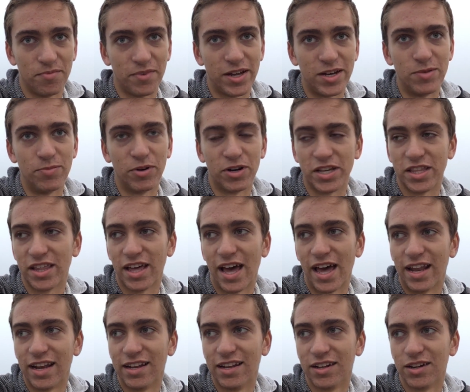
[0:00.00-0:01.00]
Anybody
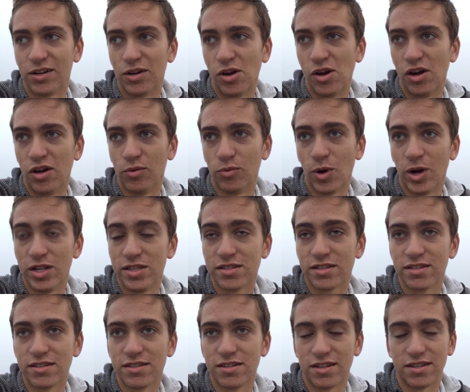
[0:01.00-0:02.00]
that runs
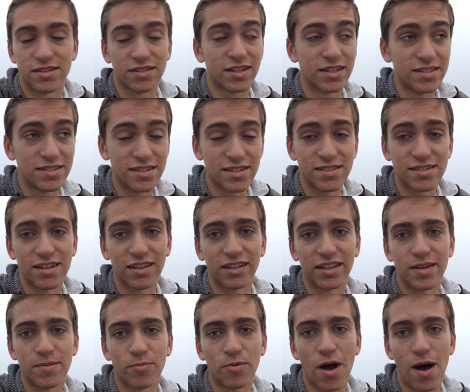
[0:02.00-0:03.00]

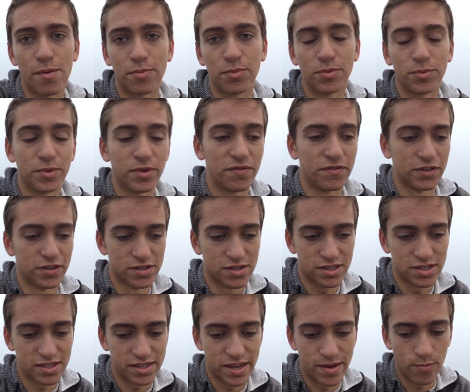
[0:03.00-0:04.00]
consistently probably feels
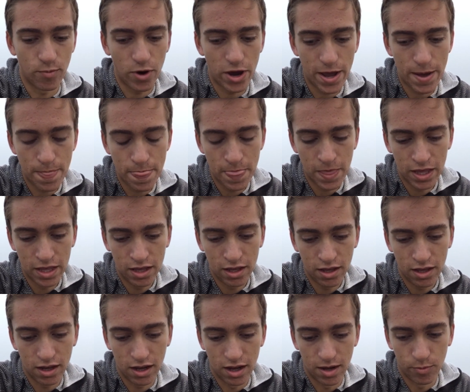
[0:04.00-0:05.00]
the same way
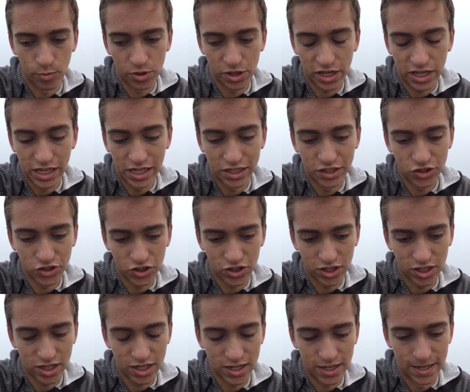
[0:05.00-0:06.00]
when they get
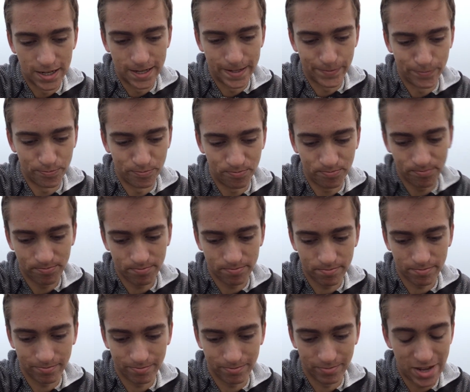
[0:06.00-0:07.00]
injured.
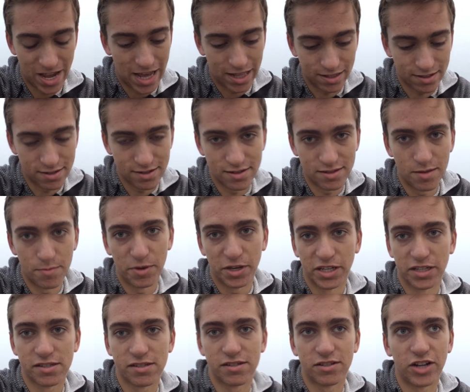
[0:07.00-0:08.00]
This is the
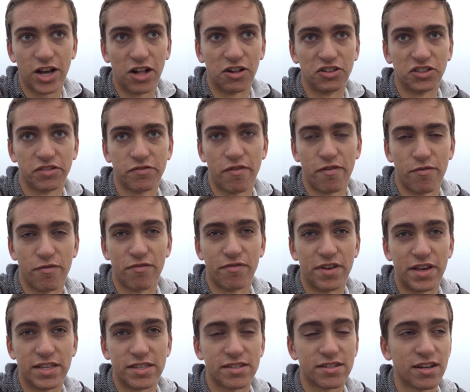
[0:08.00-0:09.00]
biggest challenge I've ever
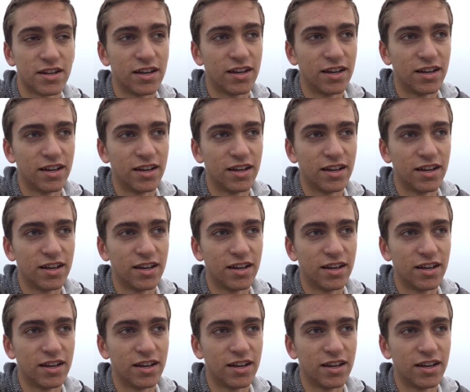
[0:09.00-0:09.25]
faced.